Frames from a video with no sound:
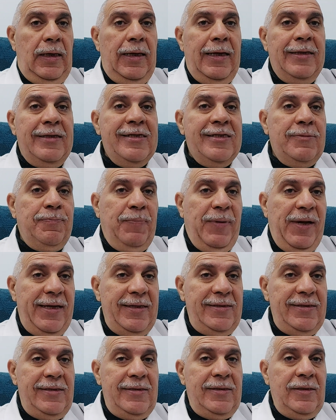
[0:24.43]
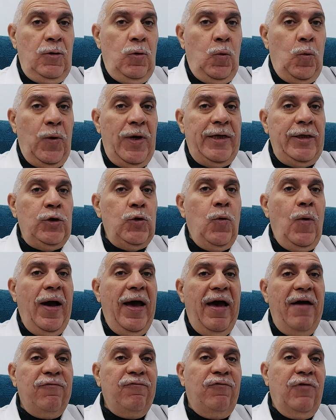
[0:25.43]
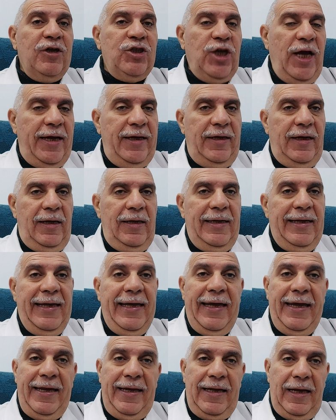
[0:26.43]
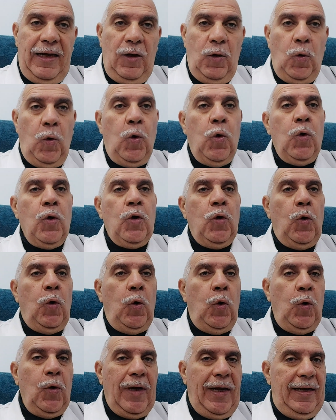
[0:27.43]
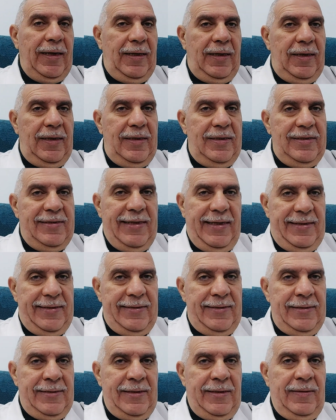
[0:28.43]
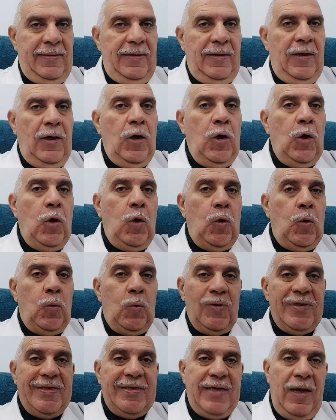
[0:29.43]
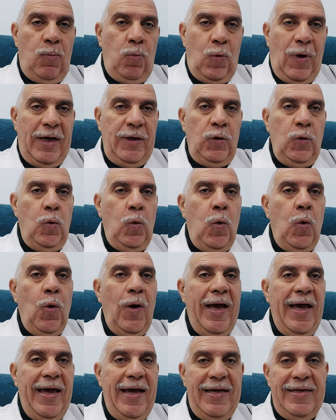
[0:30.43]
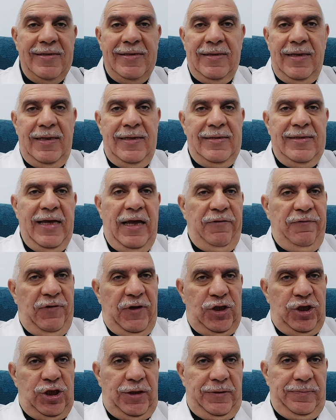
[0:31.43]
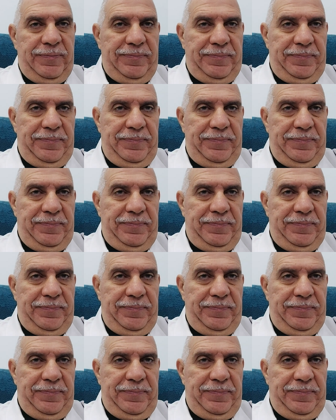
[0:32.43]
It spreads when you have vaginal, anal, or oral sex with someone who has the infection.